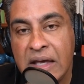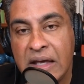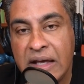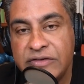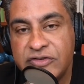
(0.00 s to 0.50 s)

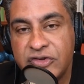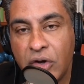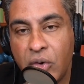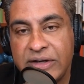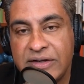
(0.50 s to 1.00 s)
And
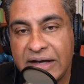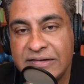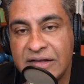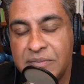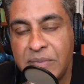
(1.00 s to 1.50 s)
so I
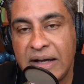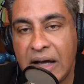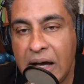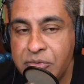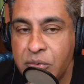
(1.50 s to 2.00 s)
texted my
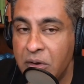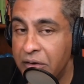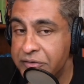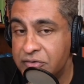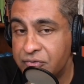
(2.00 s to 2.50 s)

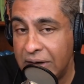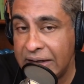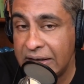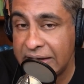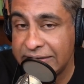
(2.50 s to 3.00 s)
ophthalmologist
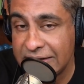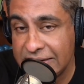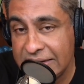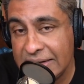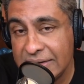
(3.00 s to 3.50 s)
friend and I
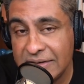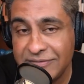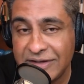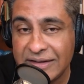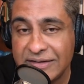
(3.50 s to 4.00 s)
said,
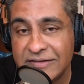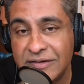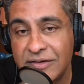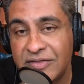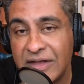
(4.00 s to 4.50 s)
I've got this
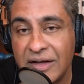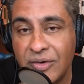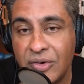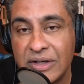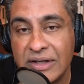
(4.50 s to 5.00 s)
little thing
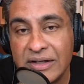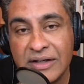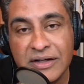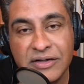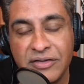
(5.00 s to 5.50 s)
going
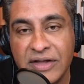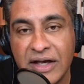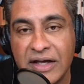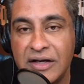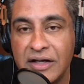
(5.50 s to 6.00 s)
on. Do you think
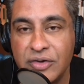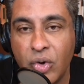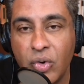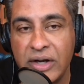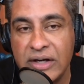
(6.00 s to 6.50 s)
I can
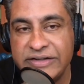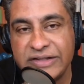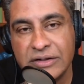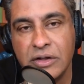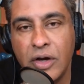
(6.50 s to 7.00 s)
ignore it? And he
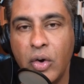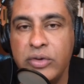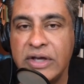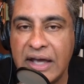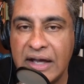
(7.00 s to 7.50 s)
said, no,
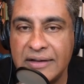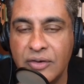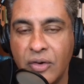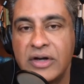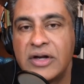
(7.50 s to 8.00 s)
you can't
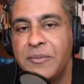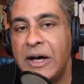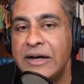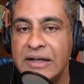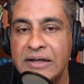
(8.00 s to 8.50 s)
ignore it. Come
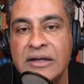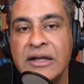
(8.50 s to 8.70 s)
on in and